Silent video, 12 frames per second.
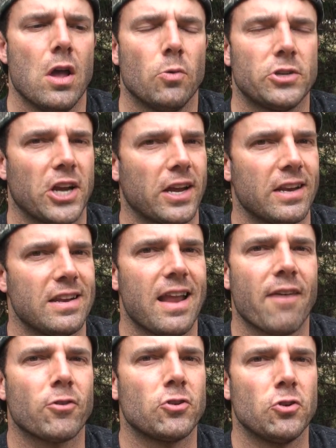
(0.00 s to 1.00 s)
which I could
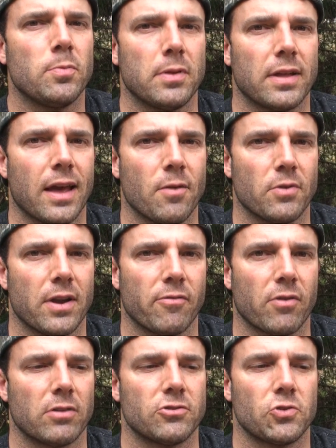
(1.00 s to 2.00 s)
never duplicate
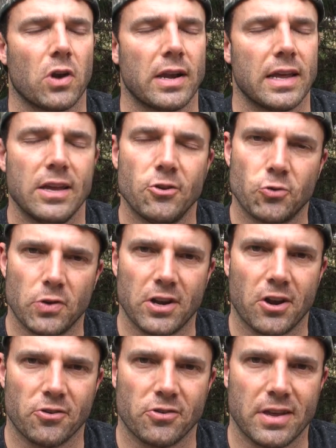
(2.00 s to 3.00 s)
whenever I was trying to heat treat
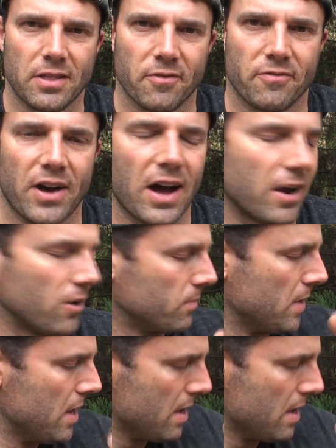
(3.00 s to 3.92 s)
underneath the fire.